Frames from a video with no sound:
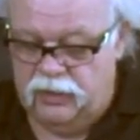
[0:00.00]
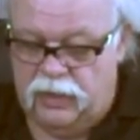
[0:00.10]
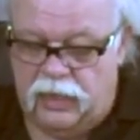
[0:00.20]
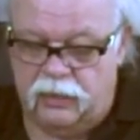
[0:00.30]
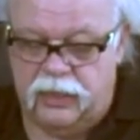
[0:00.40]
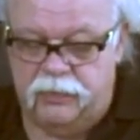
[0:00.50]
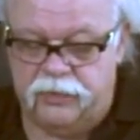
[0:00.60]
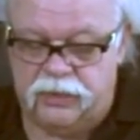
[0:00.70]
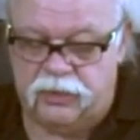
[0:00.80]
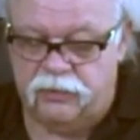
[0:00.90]
I'll keep
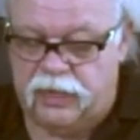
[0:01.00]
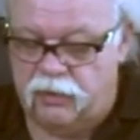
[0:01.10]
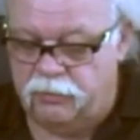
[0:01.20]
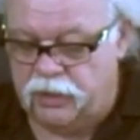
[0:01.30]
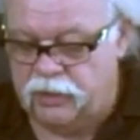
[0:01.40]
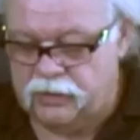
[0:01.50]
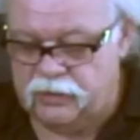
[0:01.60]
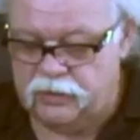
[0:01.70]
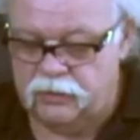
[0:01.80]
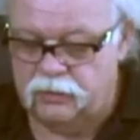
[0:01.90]
this around
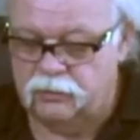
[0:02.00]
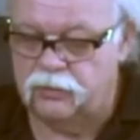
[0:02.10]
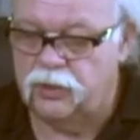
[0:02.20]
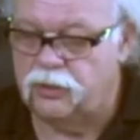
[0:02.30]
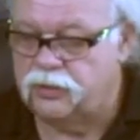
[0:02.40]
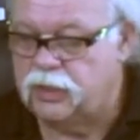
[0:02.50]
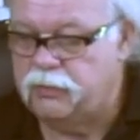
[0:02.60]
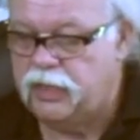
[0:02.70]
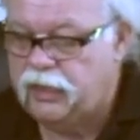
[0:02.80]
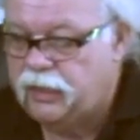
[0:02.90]
because who knows, I
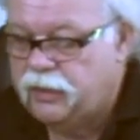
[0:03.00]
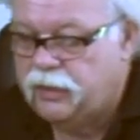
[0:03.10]
may need it